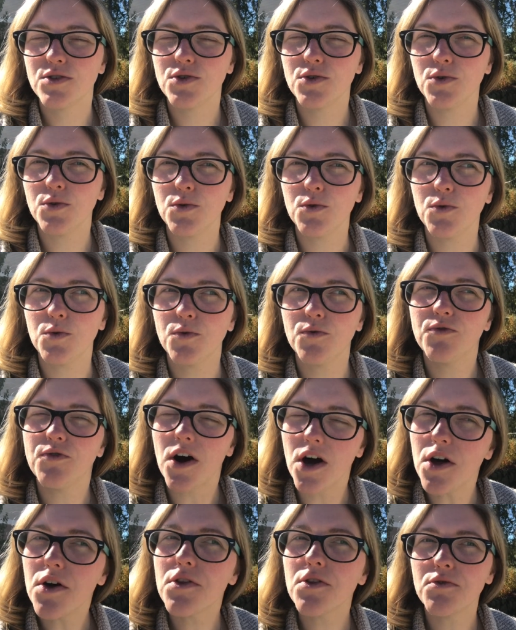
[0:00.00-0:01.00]
to
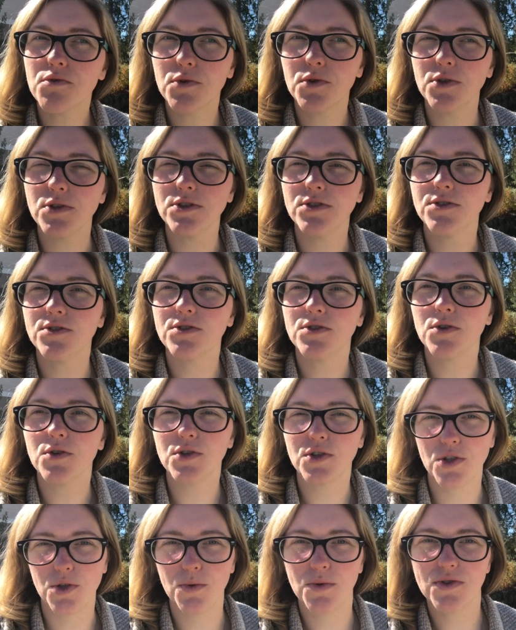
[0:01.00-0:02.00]
follow the rules
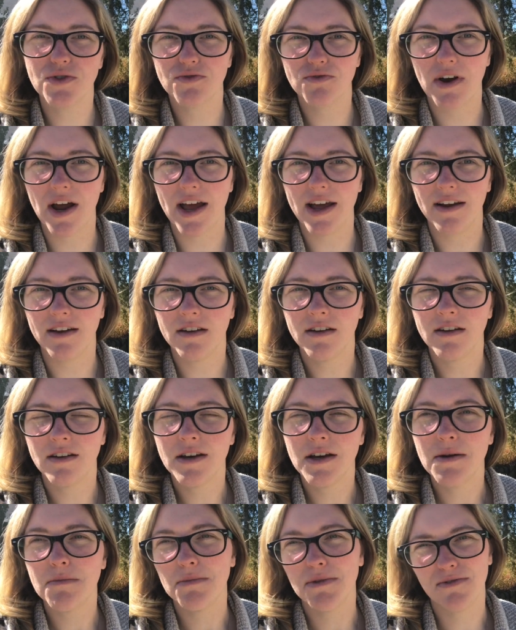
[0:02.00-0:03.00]
or do what's right,
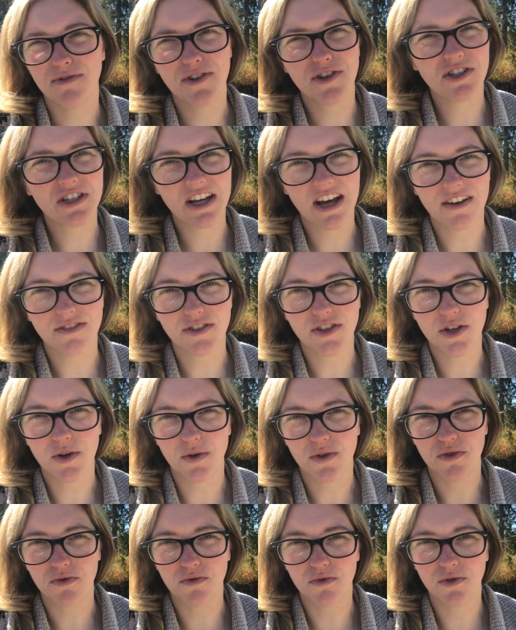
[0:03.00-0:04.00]
but first you have to know
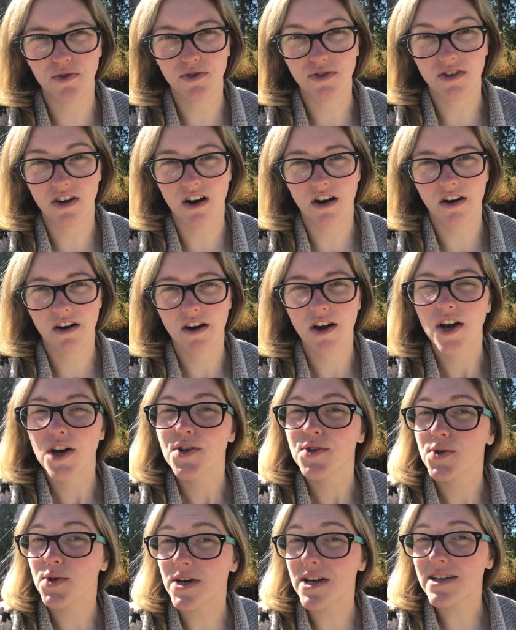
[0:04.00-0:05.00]
what the rules are.
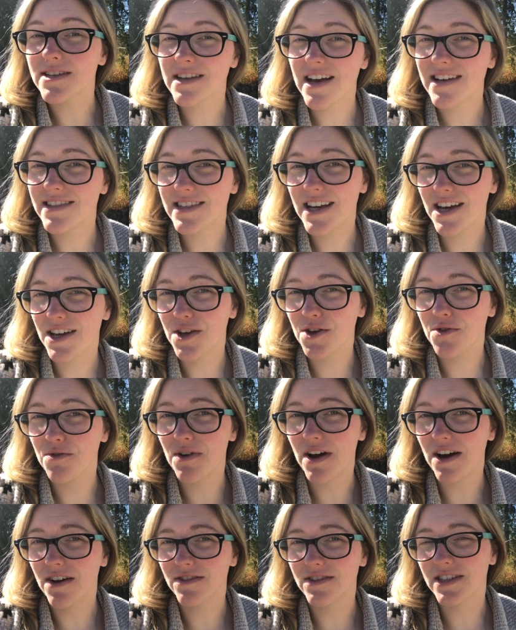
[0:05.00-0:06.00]
So as I take you
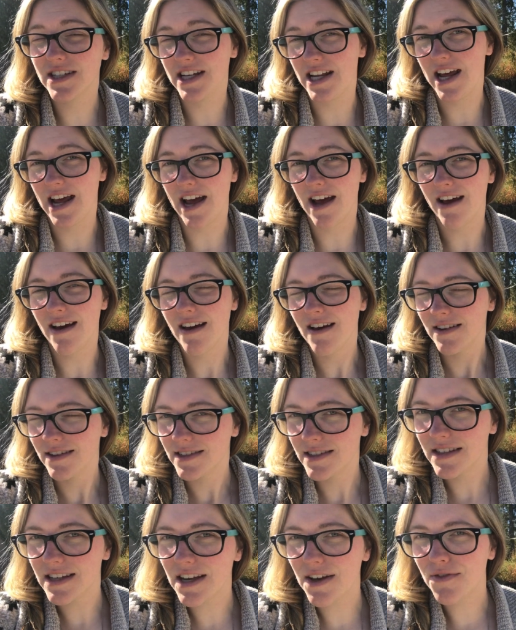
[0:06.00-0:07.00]
around today,
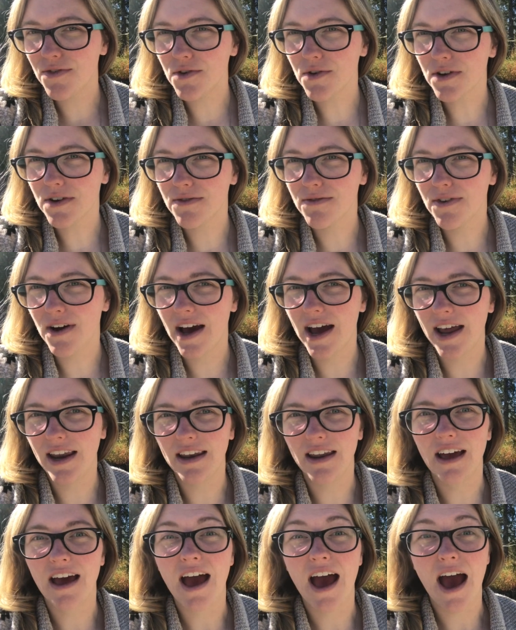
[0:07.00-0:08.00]
see if you can
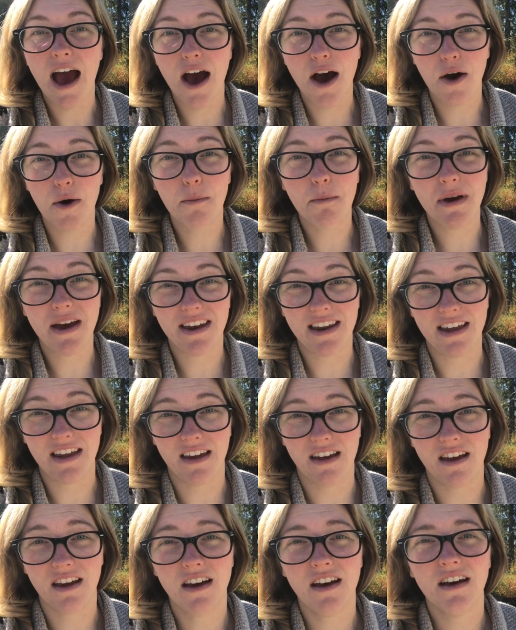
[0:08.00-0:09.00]
find how
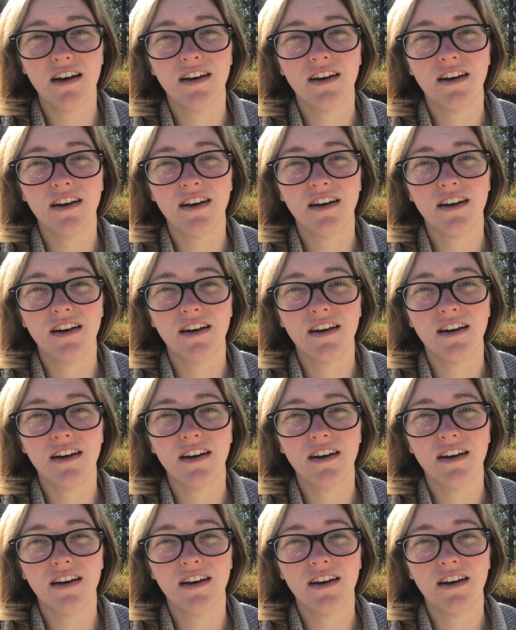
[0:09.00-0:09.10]
many